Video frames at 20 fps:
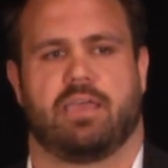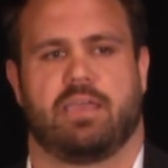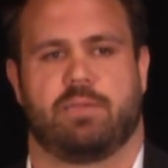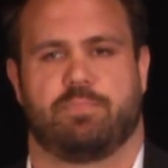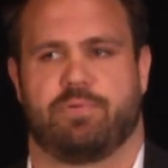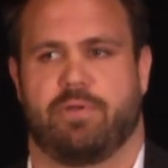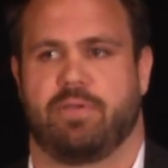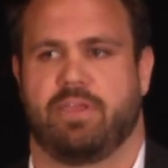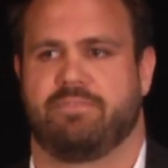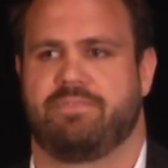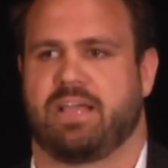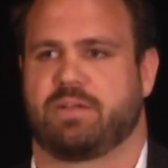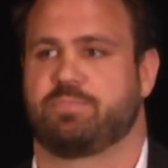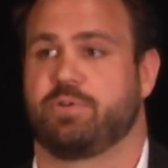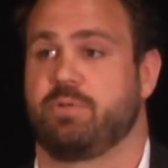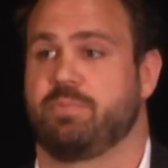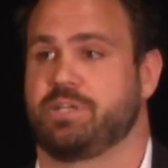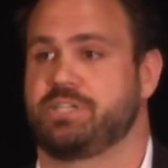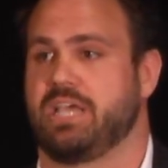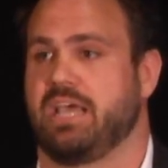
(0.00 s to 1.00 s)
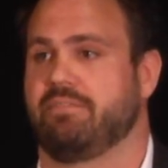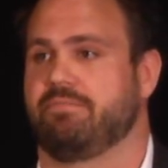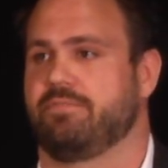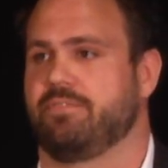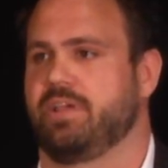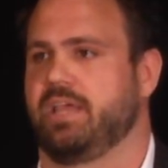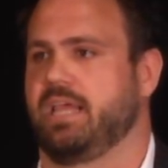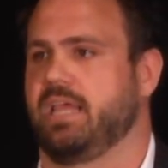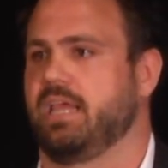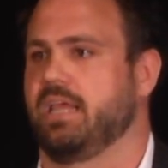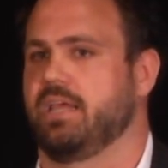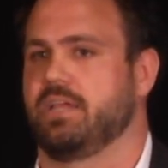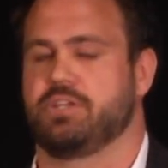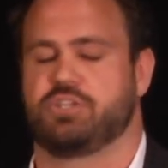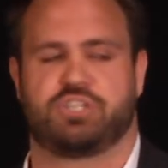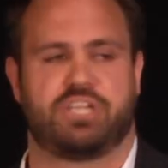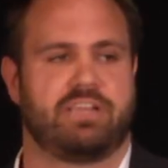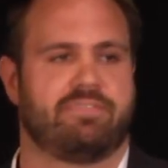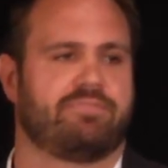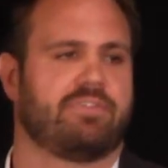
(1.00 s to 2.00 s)
In fact, pretty much every
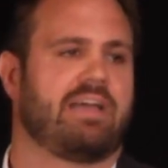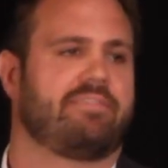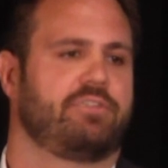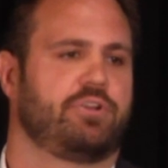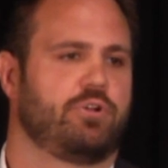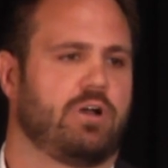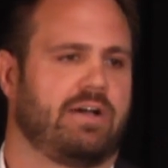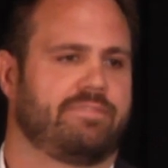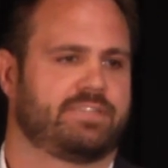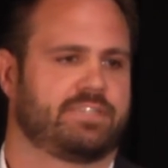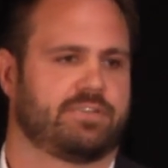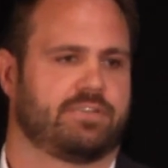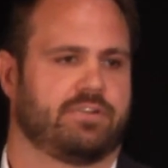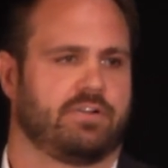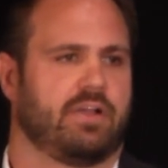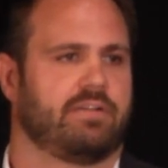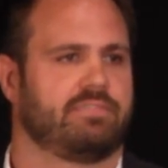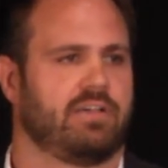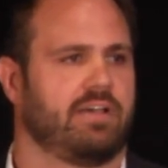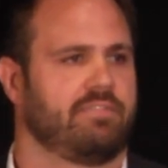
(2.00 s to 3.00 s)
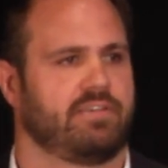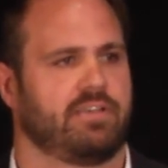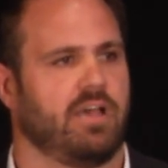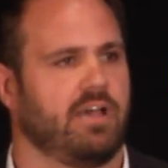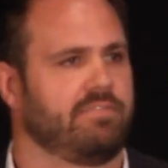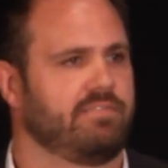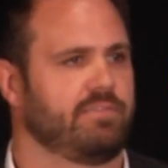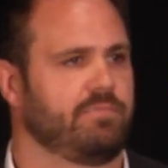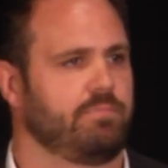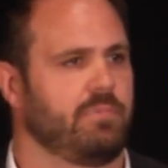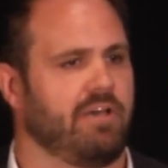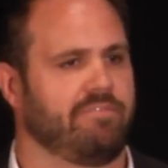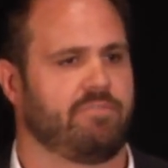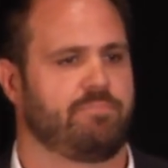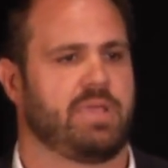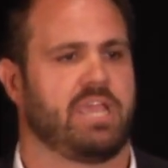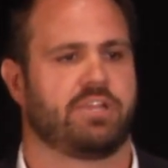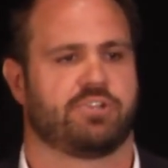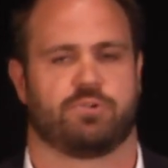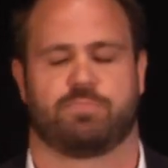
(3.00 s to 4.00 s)
chief revenue officer of a
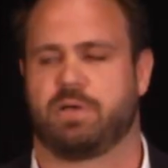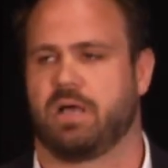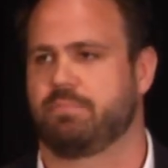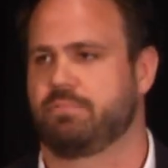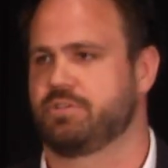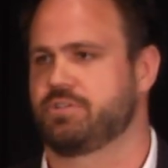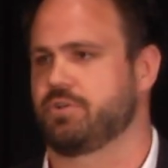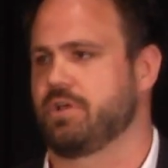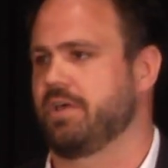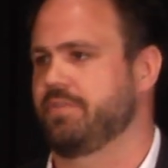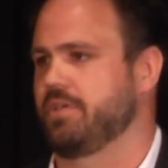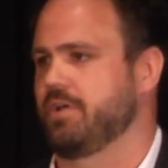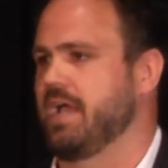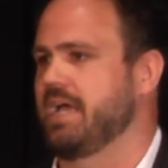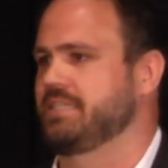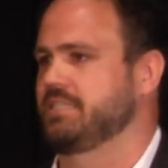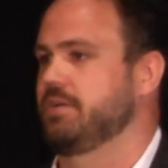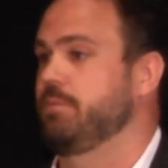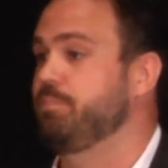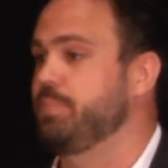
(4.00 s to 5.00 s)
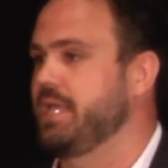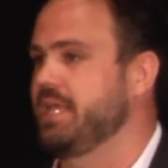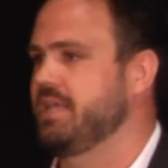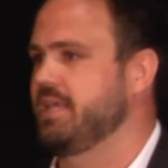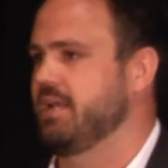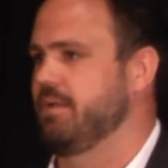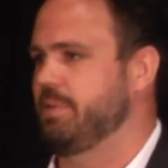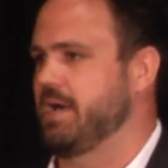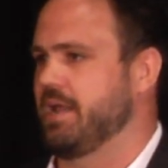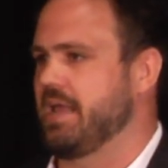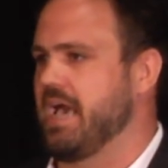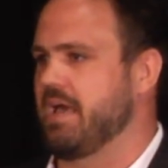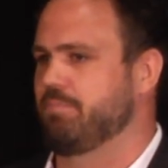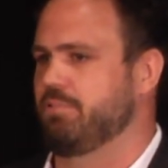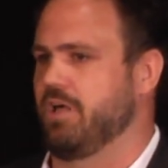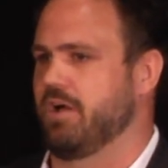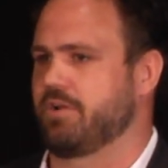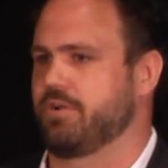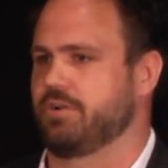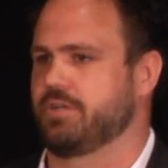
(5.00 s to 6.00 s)
major publisher out there has an opinion about ad
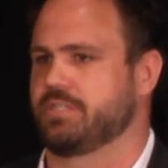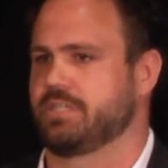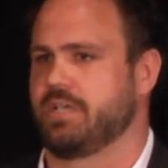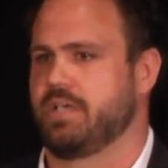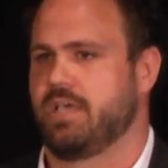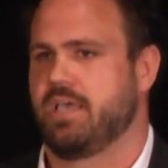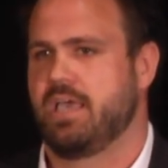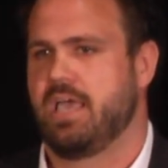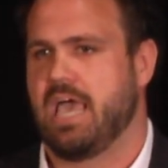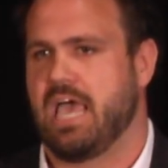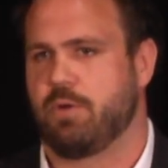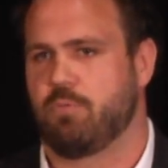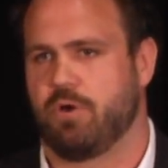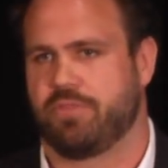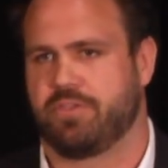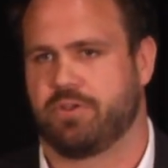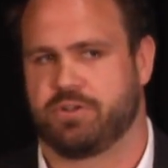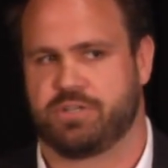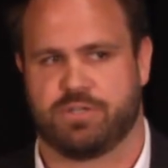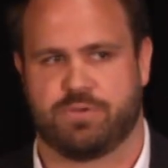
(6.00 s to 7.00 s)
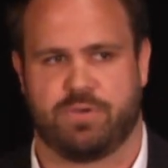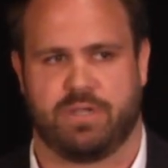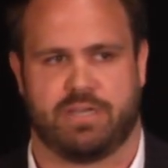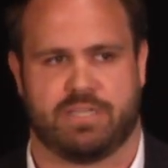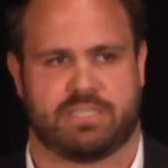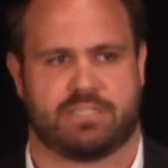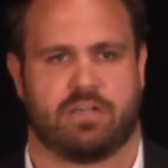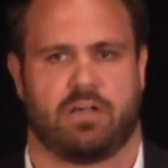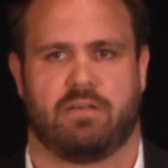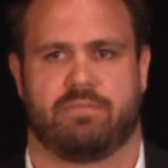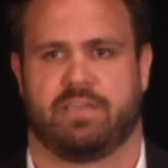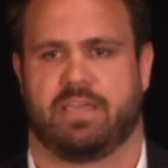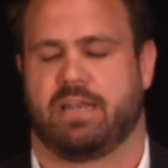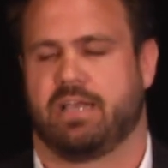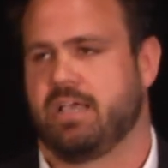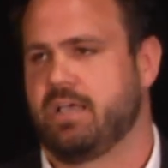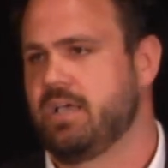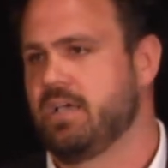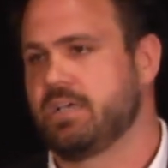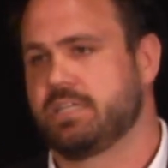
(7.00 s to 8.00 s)
blockers and what they're doing to solve
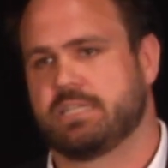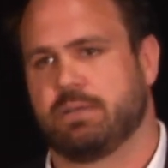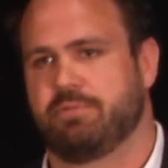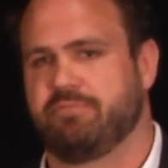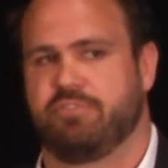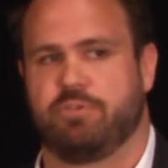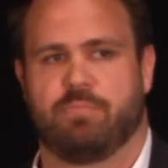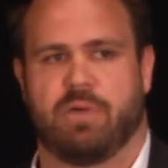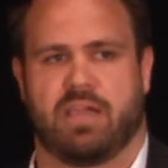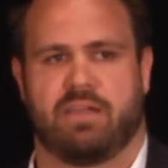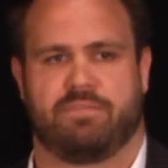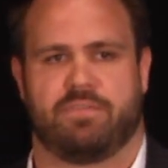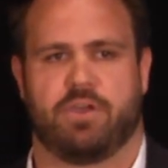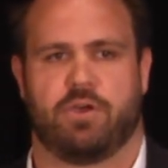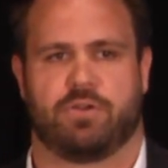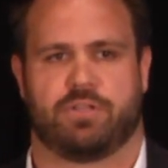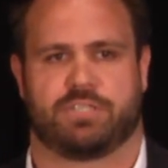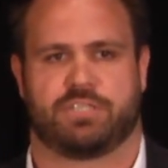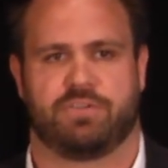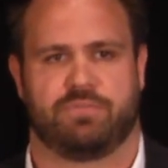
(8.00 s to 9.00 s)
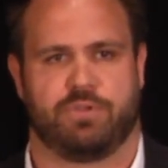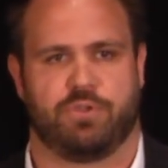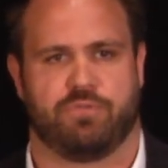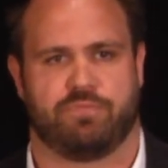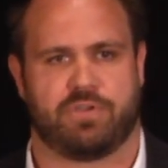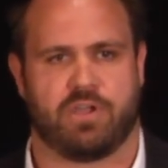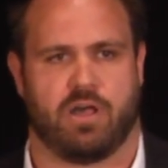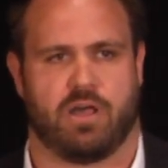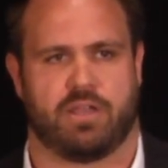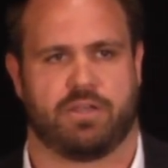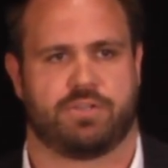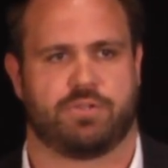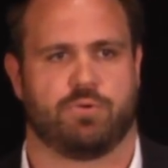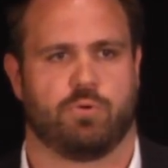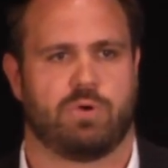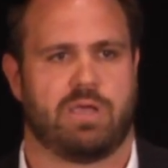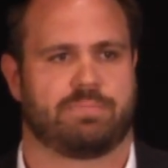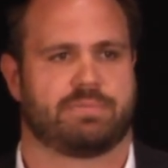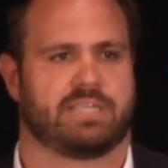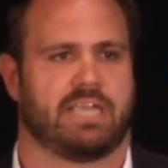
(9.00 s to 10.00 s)
it. Some of you might have noticed, you've gone to
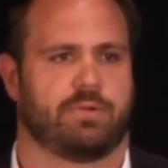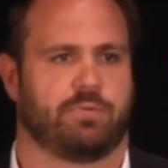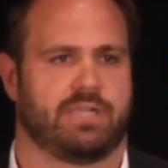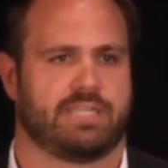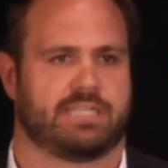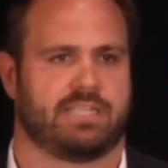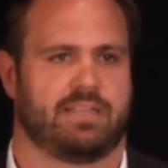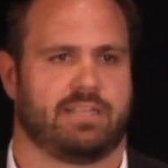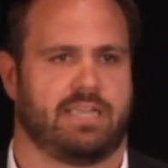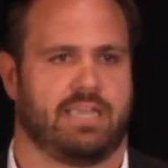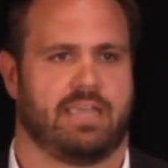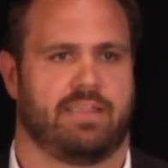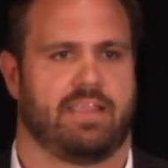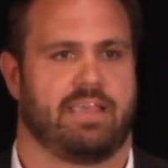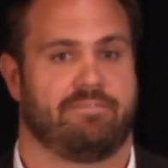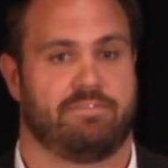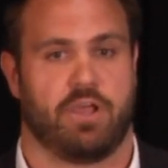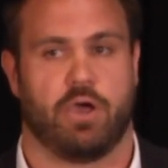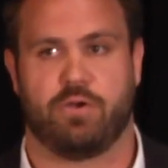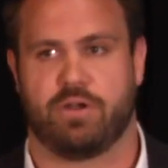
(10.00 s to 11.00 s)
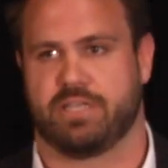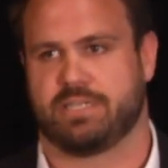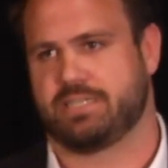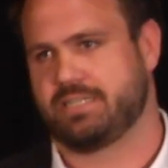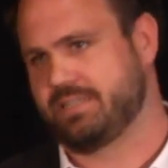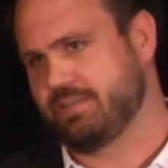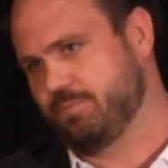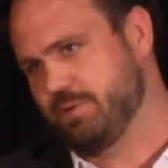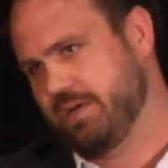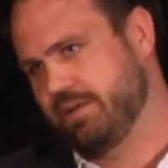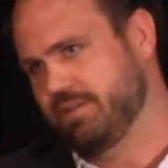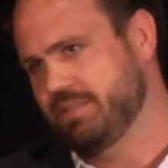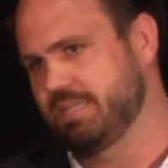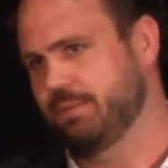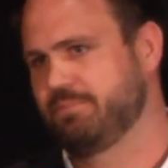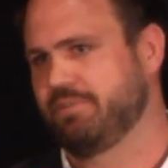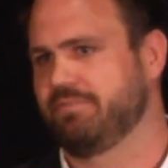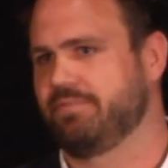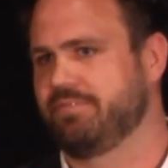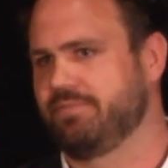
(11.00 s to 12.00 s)
a website recently and they've noticed, well,
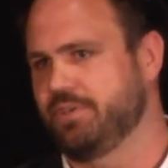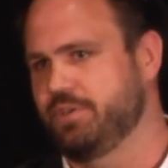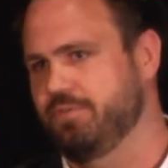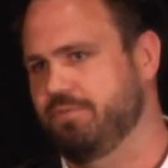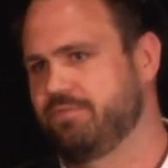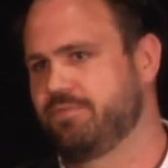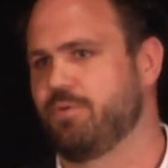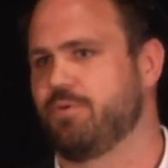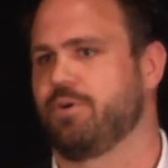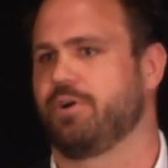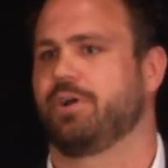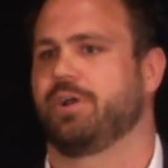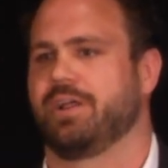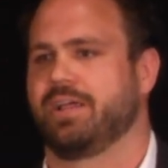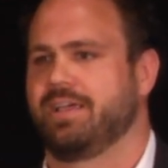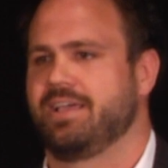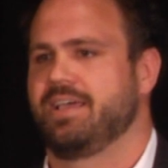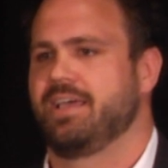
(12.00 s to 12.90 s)
some of you 4,